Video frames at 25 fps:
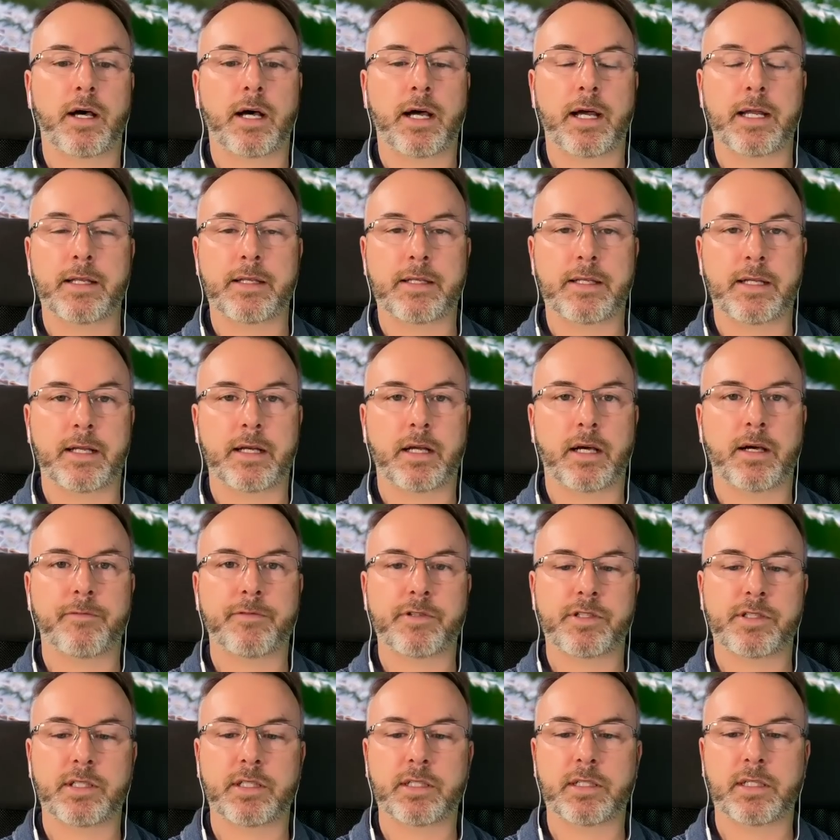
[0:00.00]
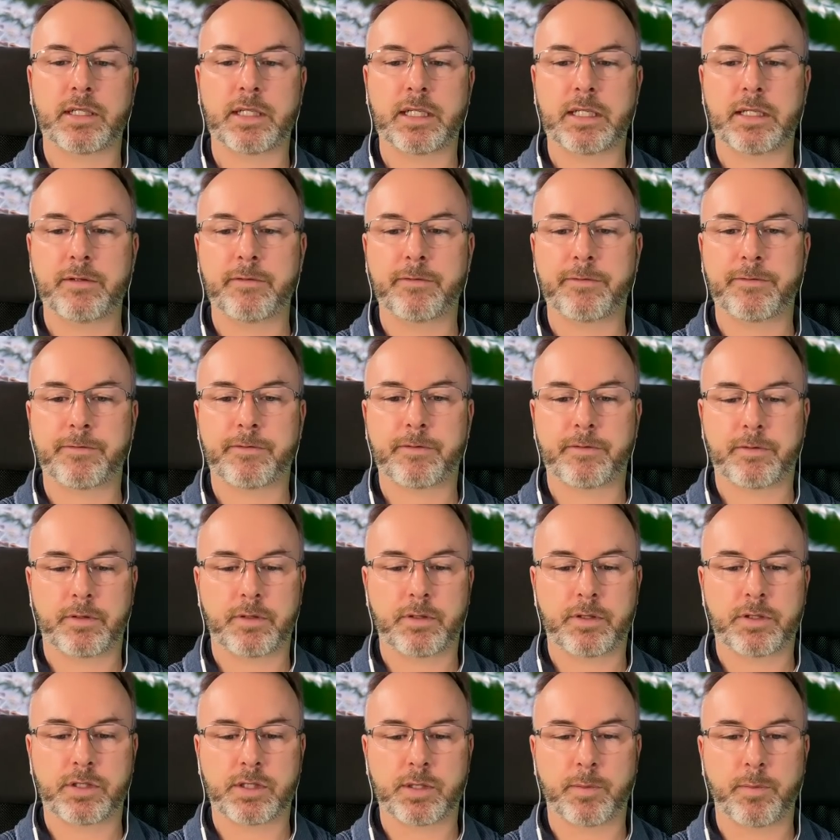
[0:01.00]
I did obviously leave
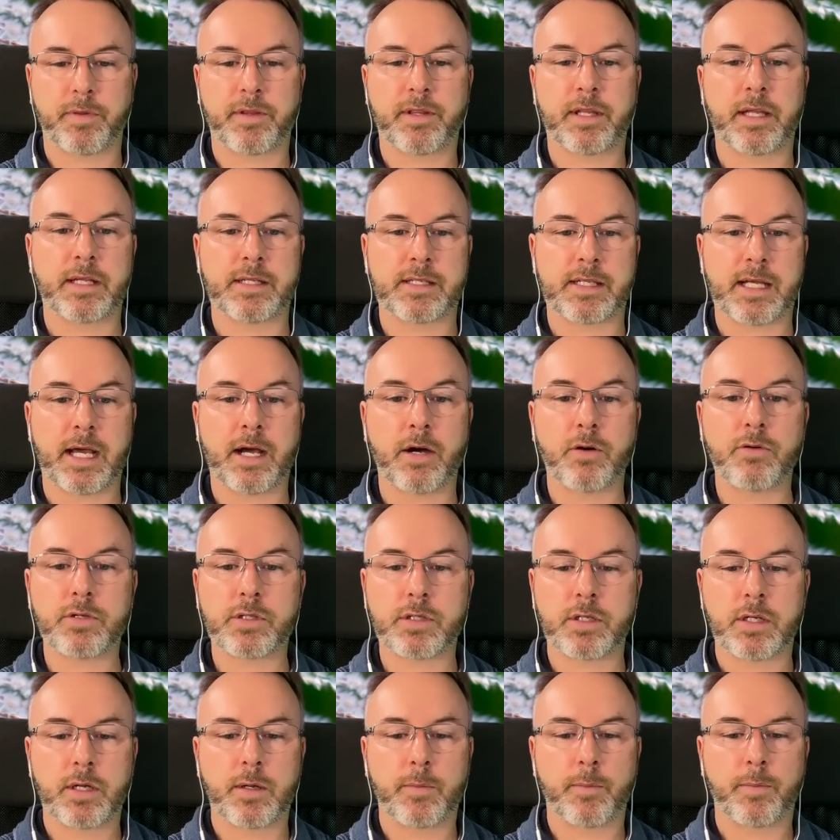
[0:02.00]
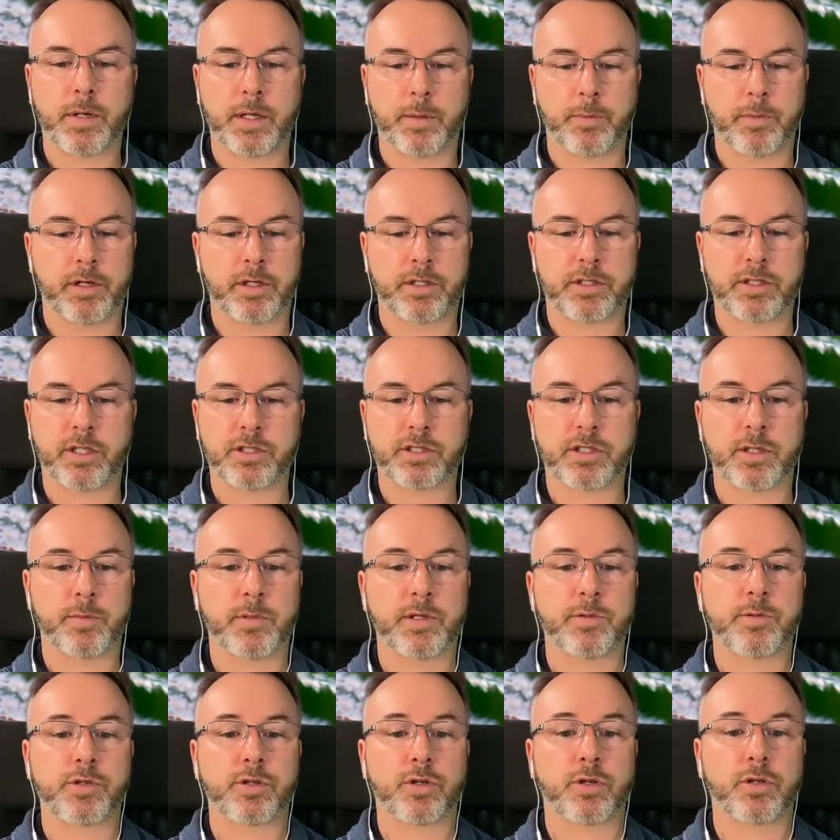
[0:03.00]
some things out, but I'm going to touch on
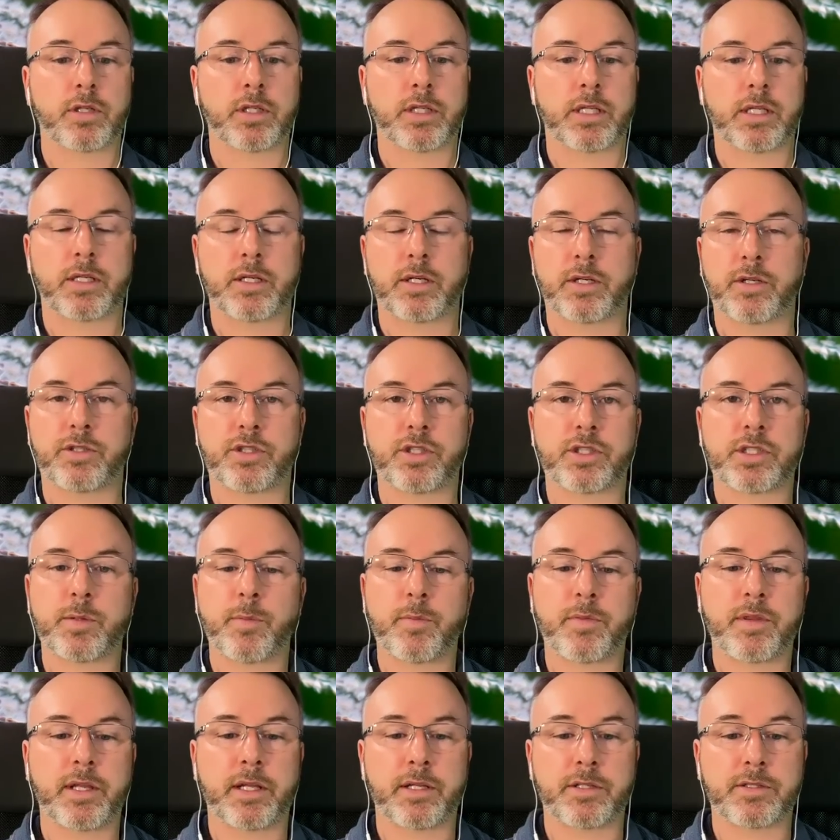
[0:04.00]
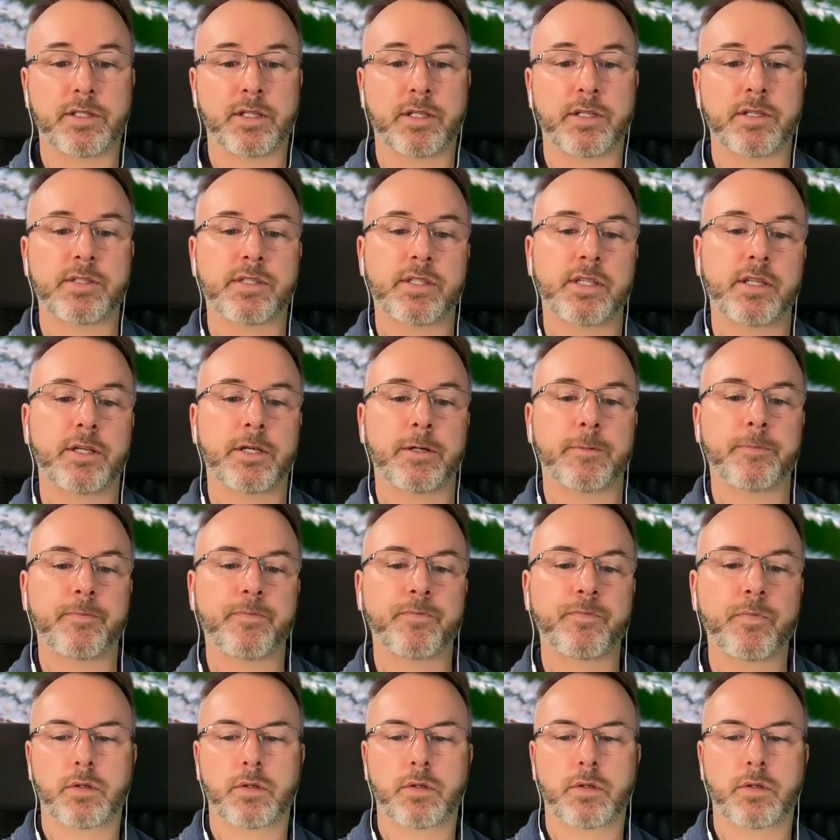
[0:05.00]
them shortly here. Just some things to consider.